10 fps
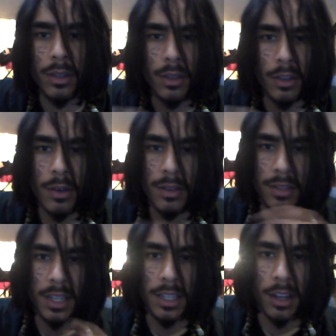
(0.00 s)

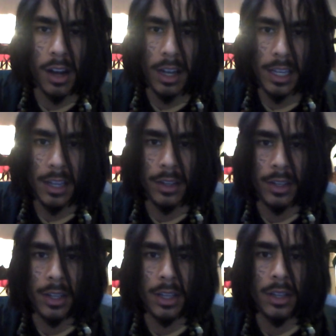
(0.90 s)
UFC to hockey,
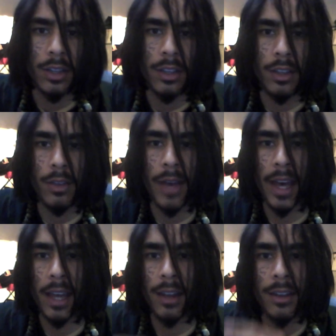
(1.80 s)
you
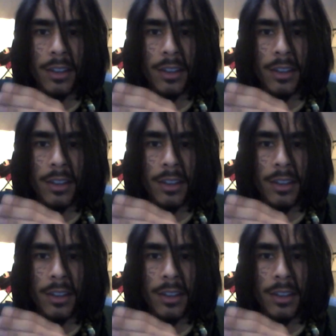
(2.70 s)
add